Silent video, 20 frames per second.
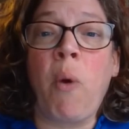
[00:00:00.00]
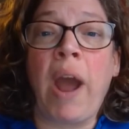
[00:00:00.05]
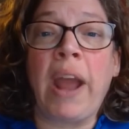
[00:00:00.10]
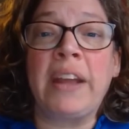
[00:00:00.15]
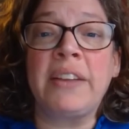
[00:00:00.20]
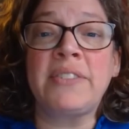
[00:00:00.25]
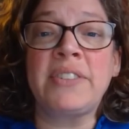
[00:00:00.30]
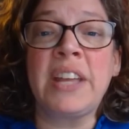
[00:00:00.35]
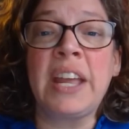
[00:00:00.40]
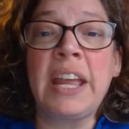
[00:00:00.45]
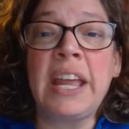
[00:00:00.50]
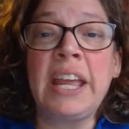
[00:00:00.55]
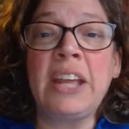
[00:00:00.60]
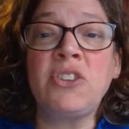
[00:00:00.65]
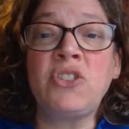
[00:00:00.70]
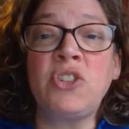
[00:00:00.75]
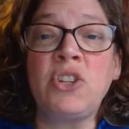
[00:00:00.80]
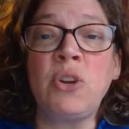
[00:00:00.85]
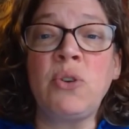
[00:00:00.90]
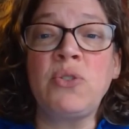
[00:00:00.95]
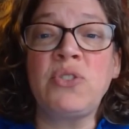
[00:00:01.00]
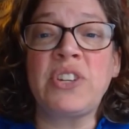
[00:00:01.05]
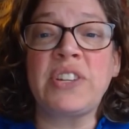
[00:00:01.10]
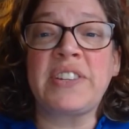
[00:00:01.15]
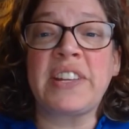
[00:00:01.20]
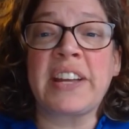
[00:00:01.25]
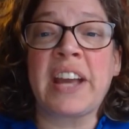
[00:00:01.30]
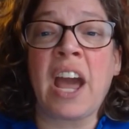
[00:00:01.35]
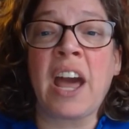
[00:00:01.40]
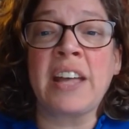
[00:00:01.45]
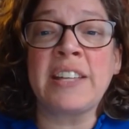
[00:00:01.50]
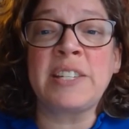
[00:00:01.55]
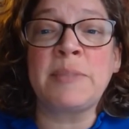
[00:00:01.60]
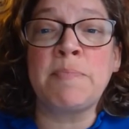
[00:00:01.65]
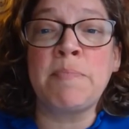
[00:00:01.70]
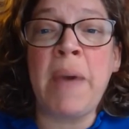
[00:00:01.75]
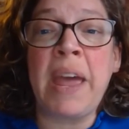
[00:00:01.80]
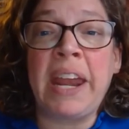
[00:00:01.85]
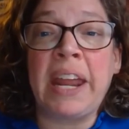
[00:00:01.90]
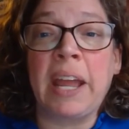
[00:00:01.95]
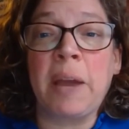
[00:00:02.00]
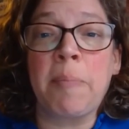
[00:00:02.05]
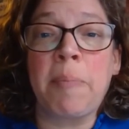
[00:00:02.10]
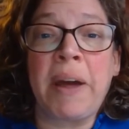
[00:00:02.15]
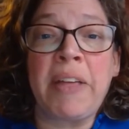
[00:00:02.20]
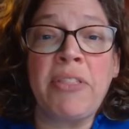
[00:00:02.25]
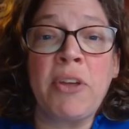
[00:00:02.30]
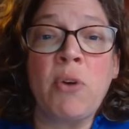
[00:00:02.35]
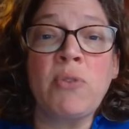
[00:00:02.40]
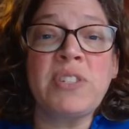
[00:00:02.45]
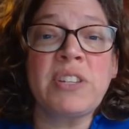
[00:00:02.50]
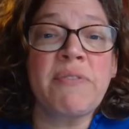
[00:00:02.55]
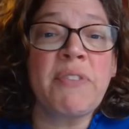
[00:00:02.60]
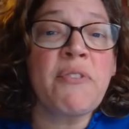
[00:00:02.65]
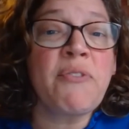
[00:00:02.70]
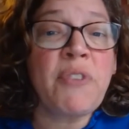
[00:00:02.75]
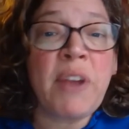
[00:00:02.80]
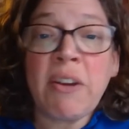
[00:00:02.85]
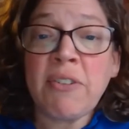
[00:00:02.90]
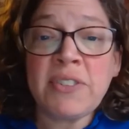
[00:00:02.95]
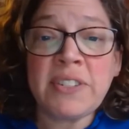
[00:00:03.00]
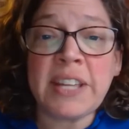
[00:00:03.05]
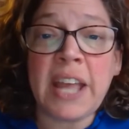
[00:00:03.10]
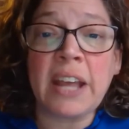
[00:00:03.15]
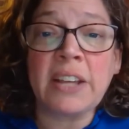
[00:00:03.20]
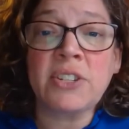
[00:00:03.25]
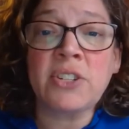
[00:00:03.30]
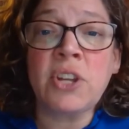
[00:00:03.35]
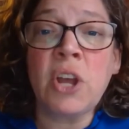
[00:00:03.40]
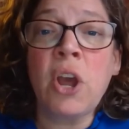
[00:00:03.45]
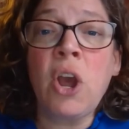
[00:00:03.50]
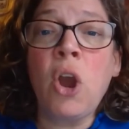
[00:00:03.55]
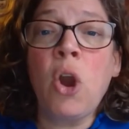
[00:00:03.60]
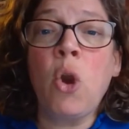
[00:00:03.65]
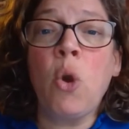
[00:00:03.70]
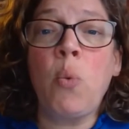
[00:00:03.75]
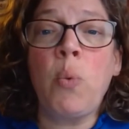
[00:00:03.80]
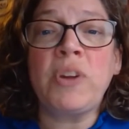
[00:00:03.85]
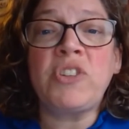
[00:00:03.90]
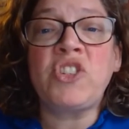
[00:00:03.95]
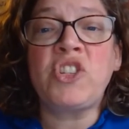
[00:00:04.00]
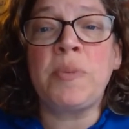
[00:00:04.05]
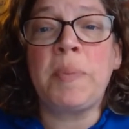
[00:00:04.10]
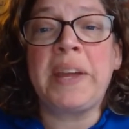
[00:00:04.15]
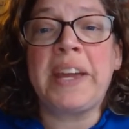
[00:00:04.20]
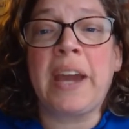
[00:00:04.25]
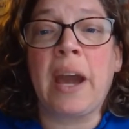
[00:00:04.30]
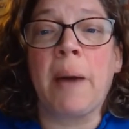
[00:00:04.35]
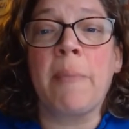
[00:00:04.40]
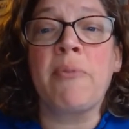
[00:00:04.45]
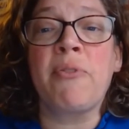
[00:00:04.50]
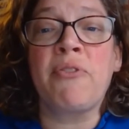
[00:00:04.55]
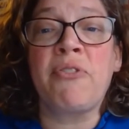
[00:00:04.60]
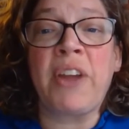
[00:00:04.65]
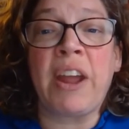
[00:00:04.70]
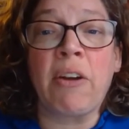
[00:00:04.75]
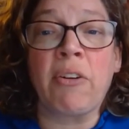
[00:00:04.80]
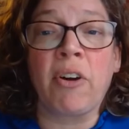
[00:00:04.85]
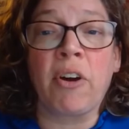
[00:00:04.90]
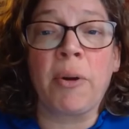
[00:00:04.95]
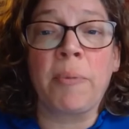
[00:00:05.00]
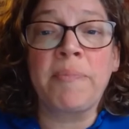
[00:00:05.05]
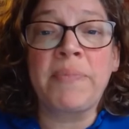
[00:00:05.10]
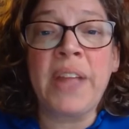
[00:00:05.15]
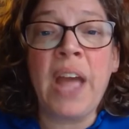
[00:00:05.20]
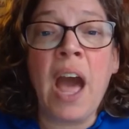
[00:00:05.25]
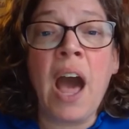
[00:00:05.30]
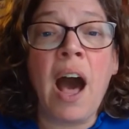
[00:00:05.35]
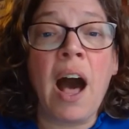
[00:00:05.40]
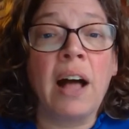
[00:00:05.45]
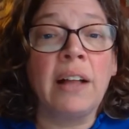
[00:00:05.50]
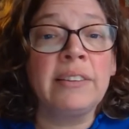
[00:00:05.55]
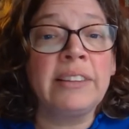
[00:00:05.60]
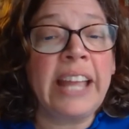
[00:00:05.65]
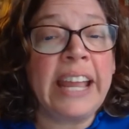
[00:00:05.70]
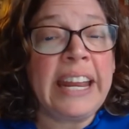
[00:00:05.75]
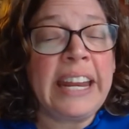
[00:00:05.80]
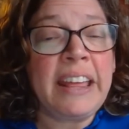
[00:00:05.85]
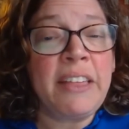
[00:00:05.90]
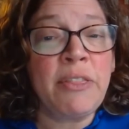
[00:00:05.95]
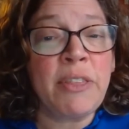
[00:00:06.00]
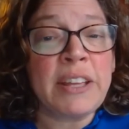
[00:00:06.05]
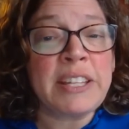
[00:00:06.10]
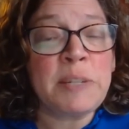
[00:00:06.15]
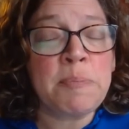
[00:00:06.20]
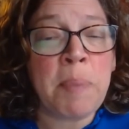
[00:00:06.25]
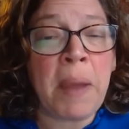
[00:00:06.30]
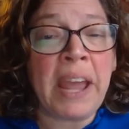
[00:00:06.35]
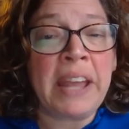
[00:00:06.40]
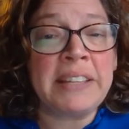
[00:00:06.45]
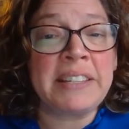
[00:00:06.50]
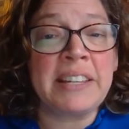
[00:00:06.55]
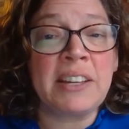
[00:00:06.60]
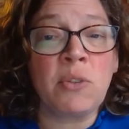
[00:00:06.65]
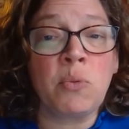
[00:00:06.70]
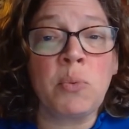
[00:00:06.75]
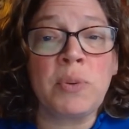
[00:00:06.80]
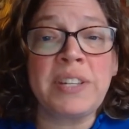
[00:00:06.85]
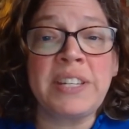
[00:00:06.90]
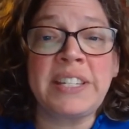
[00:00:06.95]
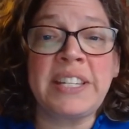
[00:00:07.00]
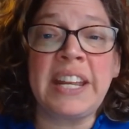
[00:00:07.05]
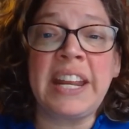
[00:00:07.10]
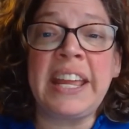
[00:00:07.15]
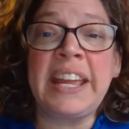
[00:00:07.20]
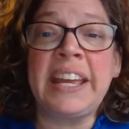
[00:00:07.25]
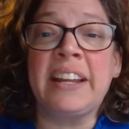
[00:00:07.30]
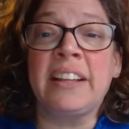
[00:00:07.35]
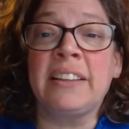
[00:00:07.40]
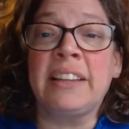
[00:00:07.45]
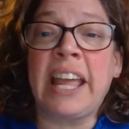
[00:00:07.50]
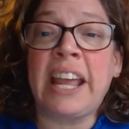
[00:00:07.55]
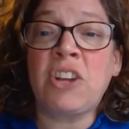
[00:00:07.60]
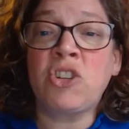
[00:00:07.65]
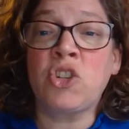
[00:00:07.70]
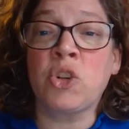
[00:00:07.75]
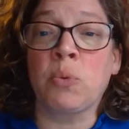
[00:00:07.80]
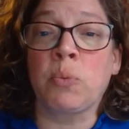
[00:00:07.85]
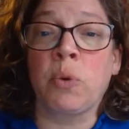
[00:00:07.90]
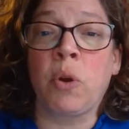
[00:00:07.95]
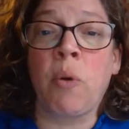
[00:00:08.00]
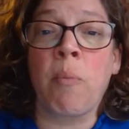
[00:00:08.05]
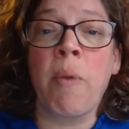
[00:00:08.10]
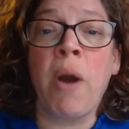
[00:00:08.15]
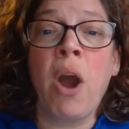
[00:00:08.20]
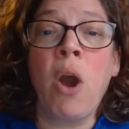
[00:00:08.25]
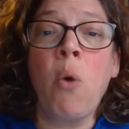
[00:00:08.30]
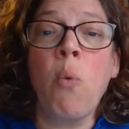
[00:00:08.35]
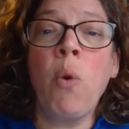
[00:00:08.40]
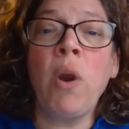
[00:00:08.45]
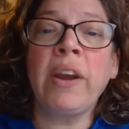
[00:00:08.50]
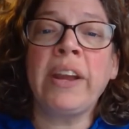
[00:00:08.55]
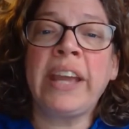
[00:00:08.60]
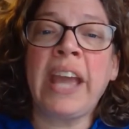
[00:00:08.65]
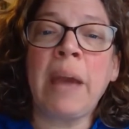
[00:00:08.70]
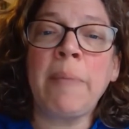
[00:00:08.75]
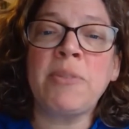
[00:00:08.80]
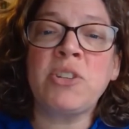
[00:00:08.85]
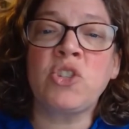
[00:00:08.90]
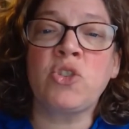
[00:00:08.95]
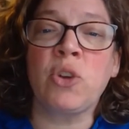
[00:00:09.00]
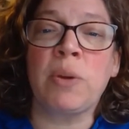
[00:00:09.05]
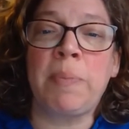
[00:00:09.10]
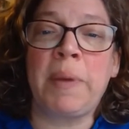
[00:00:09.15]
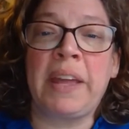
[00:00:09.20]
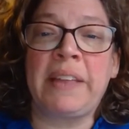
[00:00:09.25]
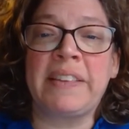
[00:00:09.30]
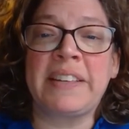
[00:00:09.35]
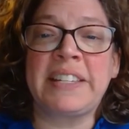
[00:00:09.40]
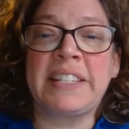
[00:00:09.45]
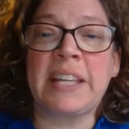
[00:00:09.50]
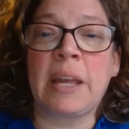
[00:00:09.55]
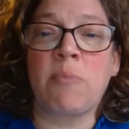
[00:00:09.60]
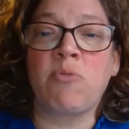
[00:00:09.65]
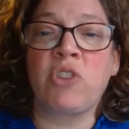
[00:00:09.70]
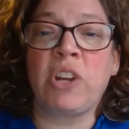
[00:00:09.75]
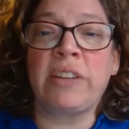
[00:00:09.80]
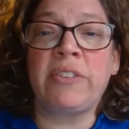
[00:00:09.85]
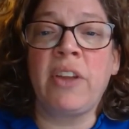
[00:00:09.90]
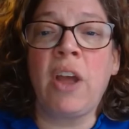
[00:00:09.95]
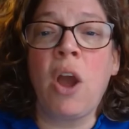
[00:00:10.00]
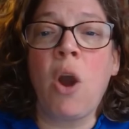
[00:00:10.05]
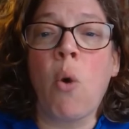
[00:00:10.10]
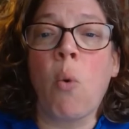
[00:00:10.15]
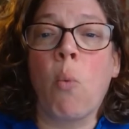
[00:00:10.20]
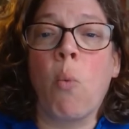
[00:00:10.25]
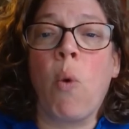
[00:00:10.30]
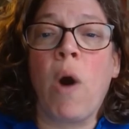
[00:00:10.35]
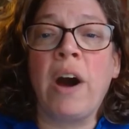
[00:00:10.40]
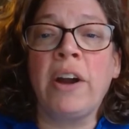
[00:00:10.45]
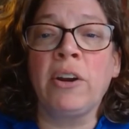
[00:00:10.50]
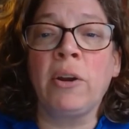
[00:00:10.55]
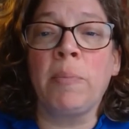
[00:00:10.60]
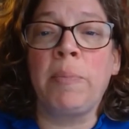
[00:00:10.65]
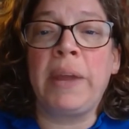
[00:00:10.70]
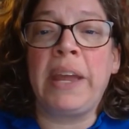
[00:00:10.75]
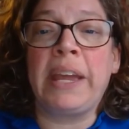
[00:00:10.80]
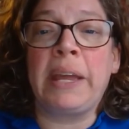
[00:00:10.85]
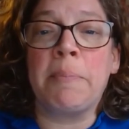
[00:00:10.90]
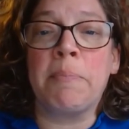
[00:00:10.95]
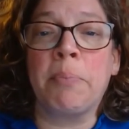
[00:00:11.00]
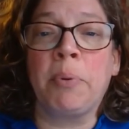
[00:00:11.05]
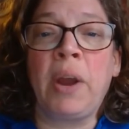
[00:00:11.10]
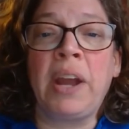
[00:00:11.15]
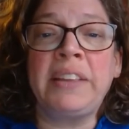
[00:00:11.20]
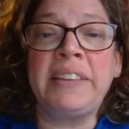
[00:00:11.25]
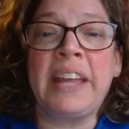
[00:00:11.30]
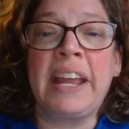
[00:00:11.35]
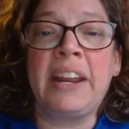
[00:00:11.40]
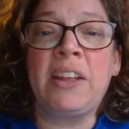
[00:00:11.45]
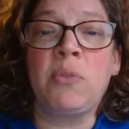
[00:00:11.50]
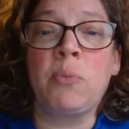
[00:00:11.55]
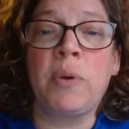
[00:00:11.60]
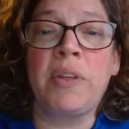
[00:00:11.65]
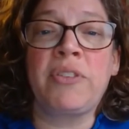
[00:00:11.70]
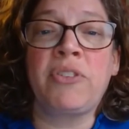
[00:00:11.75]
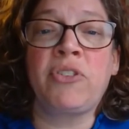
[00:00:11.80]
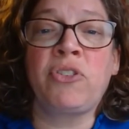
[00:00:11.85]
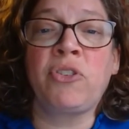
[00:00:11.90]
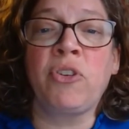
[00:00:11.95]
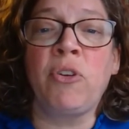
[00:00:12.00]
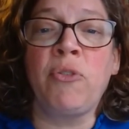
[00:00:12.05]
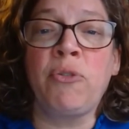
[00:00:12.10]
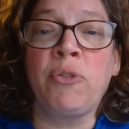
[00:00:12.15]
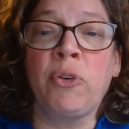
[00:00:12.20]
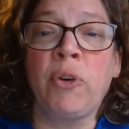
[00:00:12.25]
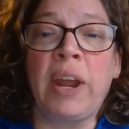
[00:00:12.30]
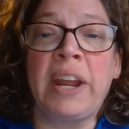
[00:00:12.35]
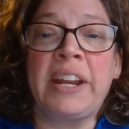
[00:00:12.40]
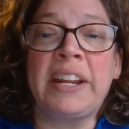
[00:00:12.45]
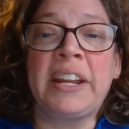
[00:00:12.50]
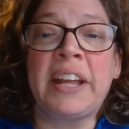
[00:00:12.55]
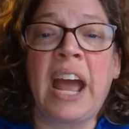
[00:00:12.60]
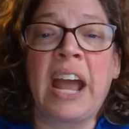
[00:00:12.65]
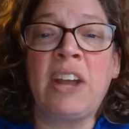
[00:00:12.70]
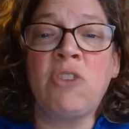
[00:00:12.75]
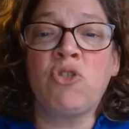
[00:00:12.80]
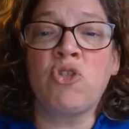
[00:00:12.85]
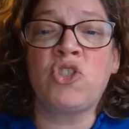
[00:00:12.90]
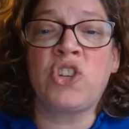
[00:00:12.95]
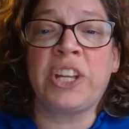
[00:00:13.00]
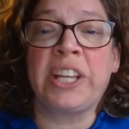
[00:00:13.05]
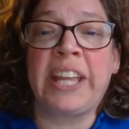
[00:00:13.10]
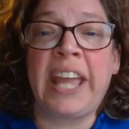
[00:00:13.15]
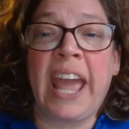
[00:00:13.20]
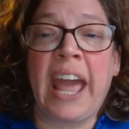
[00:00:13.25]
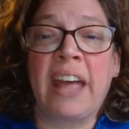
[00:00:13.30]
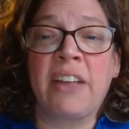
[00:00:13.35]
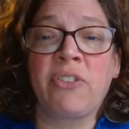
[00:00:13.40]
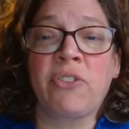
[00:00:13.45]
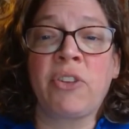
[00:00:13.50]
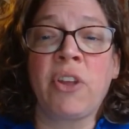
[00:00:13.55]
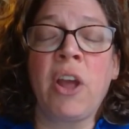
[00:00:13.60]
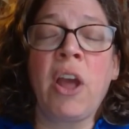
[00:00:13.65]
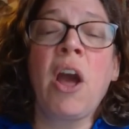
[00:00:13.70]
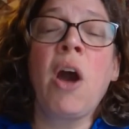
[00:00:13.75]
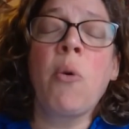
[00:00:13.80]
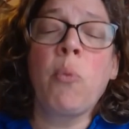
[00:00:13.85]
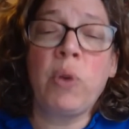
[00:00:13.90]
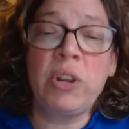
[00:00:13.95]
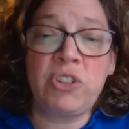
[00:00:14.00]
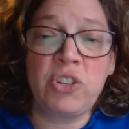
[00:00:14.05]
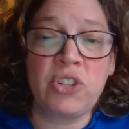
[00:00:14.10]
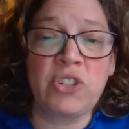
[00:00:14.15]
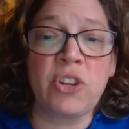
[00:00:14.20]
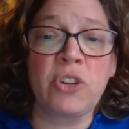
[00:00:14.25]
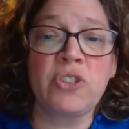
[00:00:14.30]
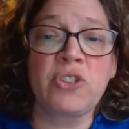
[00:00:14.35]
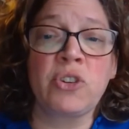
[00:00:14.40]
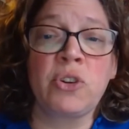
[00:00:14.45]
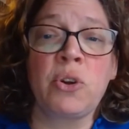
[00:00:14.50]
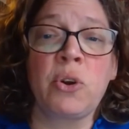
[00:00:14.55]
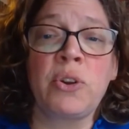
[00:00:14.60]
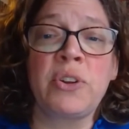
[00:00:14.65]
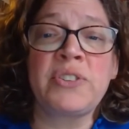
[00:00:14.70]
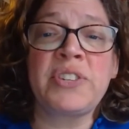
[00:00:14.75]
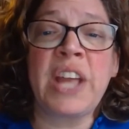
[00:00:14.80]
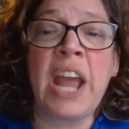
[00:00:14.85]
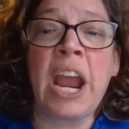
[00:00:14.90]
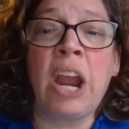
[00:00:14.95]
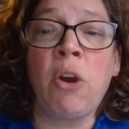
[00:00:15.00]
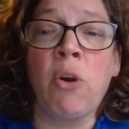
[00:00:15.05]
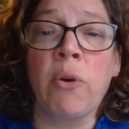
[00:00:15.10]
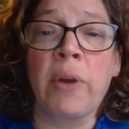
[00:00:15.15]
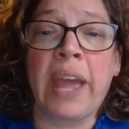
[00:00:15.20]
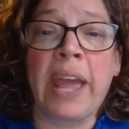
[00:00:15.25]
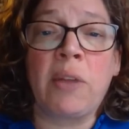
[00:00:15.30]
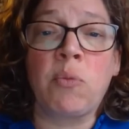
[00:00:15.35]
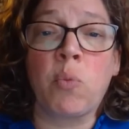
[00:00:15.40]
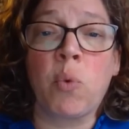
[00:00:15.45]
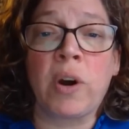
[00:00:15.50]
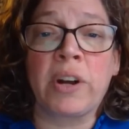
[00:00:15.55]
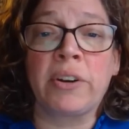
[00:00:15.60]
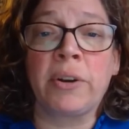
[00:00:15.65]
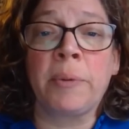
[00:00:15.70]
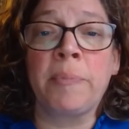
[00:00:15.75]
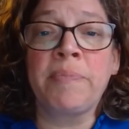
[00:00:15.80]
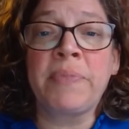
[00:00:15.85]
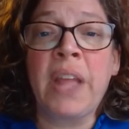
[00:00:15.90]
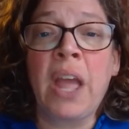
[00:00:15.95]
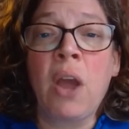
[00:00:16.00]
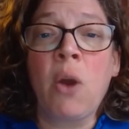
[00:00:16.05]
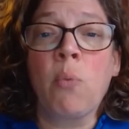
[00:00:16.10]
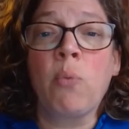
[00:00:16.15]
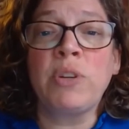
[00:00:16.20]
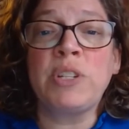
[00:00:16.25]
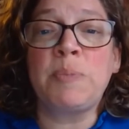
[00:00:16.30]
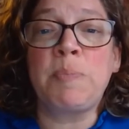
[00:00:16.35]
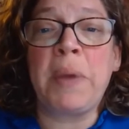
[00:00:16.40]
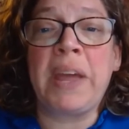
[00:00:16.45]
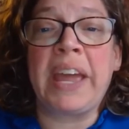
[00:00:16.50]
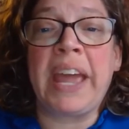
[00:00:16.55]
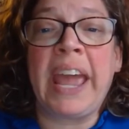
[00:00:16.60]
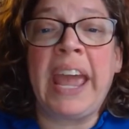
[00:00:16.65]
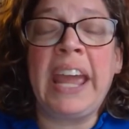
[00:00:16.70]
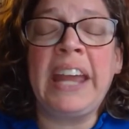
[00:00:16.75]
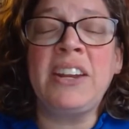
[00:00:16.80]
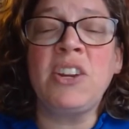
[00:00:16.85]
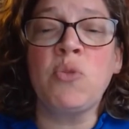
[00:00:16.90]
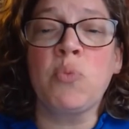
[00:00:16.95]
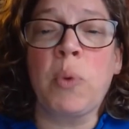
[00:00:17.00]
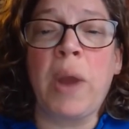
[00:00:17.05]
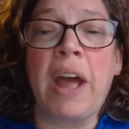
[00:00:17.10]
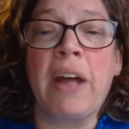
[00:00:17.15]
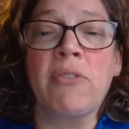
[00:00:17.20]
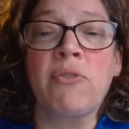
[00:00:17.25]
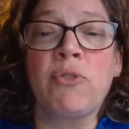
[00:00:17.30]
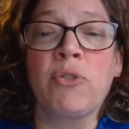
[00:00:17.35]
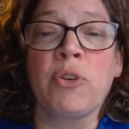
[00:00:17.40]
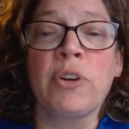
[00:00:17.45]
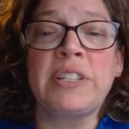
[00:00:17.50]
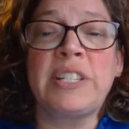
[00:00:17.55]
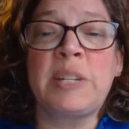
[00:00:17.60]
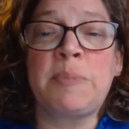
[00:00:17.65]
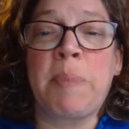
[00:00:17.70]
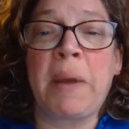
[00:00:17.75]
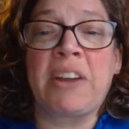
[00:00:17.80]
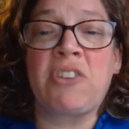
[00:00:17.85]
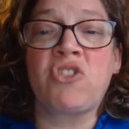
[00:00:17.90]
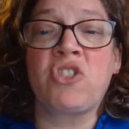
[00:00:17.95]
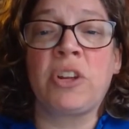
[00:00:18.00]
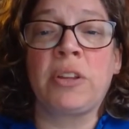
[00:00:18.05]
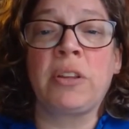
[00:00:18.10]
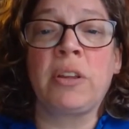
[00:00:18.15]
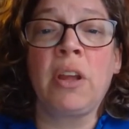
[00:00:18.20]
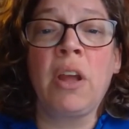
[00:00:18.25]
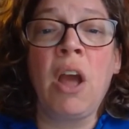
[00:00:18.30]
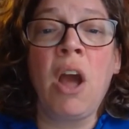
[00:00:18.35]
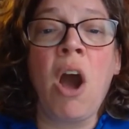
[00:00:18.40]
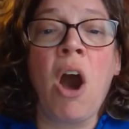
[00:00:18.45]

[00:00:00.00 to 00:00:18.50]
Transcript: white, is used as a cosmetic by those of the fair sex who wish to become fairer. A lady thus painted was sitting in a lecture room where chemistry being the subject, water being impregnated with sulfurated hydrogen gas, which is also known as Harrogate water, was being handed round for inspection.